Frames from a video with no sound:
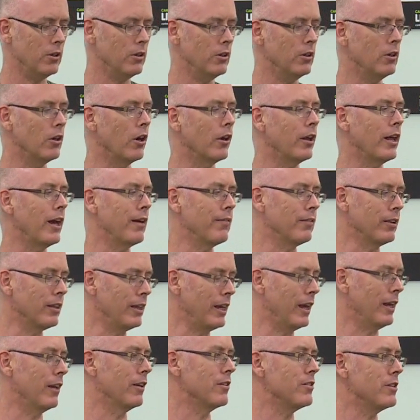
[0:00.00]
not having
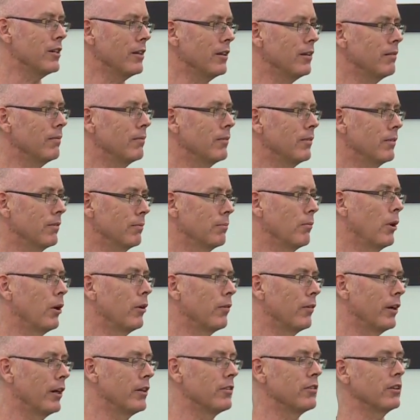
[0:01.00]
the energy,
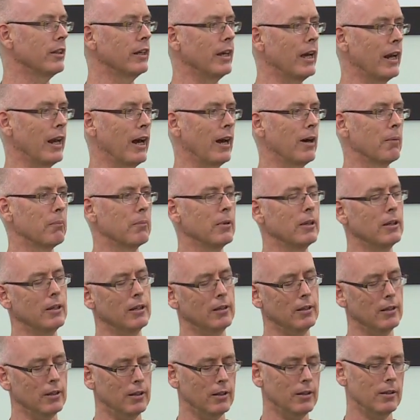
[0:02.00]
motivation to get up
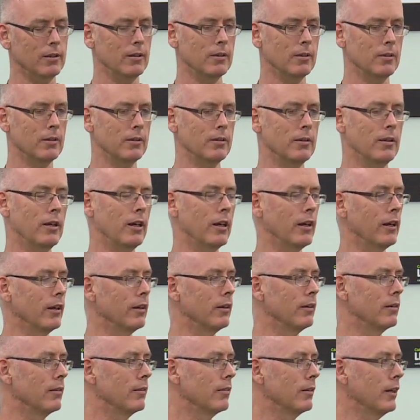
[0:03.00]

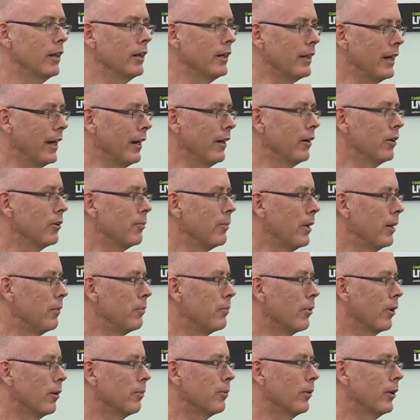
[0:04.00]
and get into
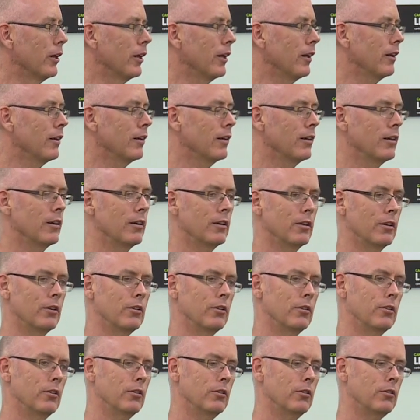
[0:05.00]
bed properly.
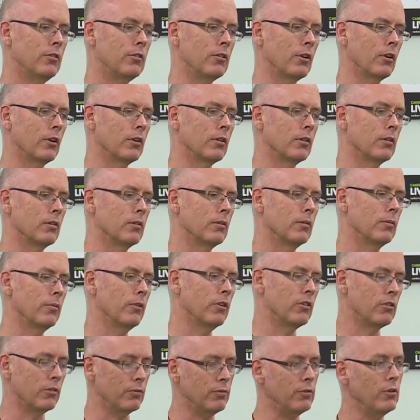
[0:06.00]
So
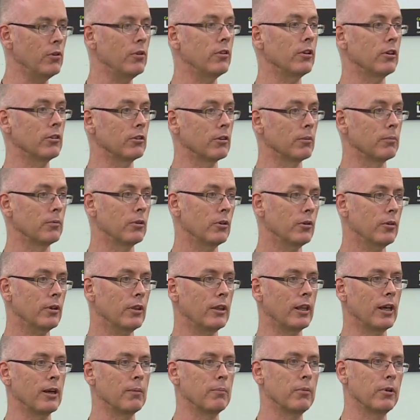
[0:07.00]
there's a few things I'm
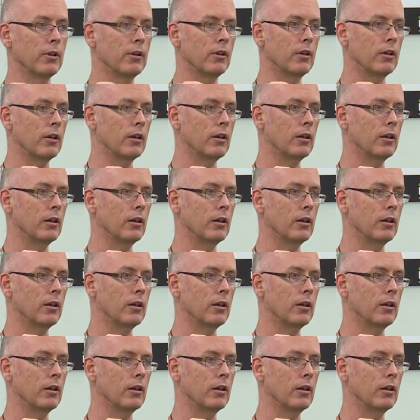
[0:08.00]
doing there, but